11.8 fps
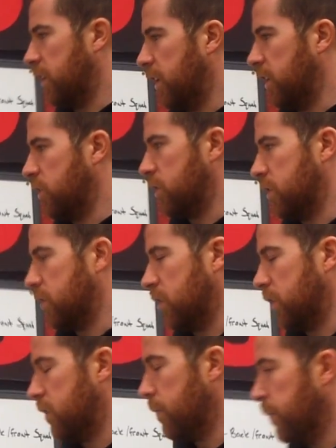and engine
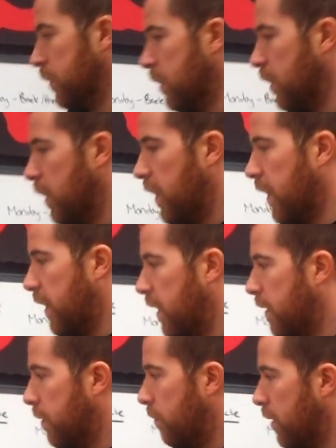size.
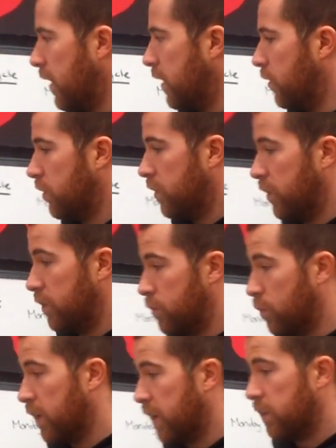And as
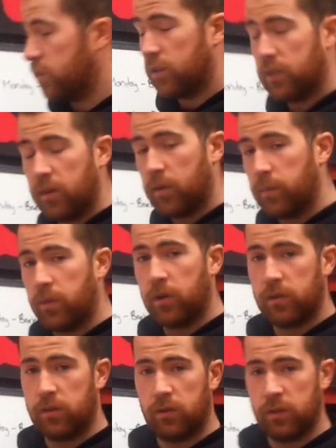well, just a
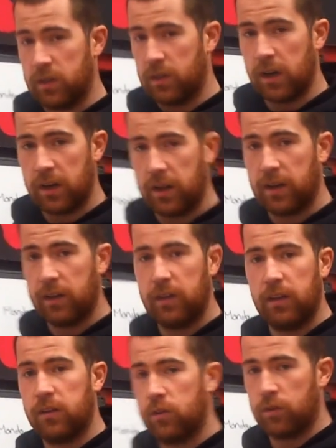person who is not an
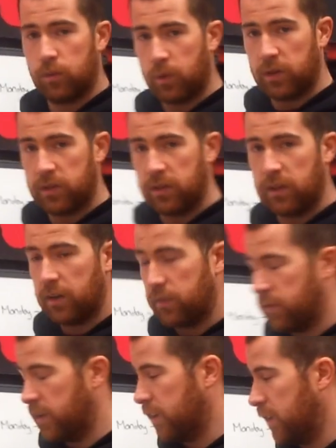athlete, just wants to get
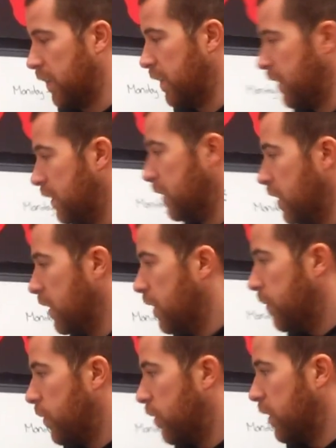fit and lean,
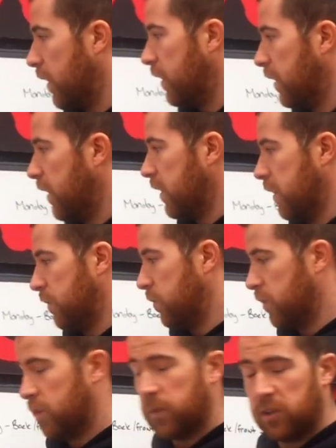okay, and
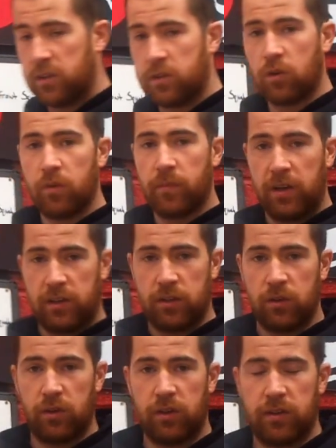there's been so many
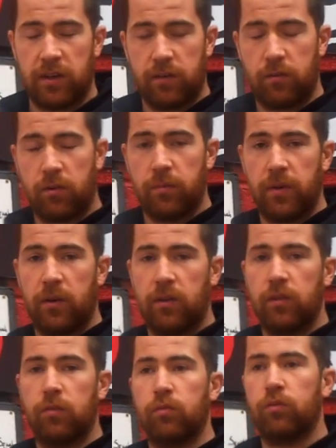studies that have come out.
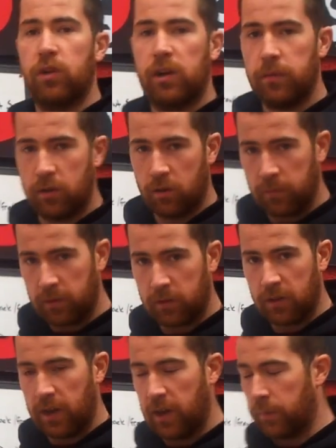It's really becoming
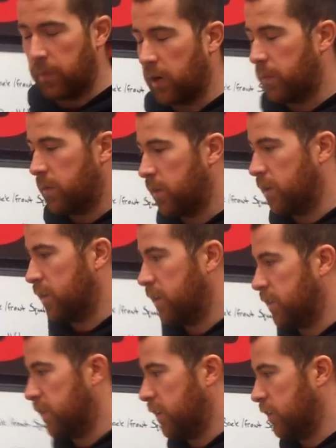popular at
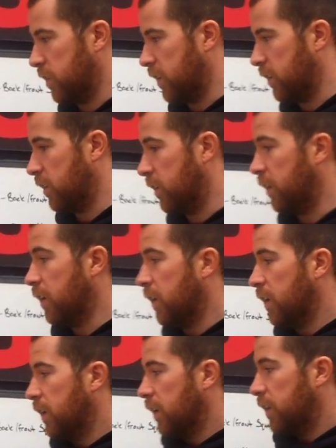this stage, thank God,
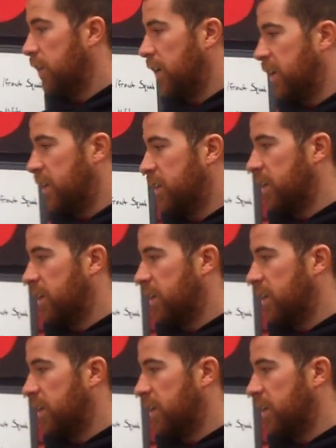that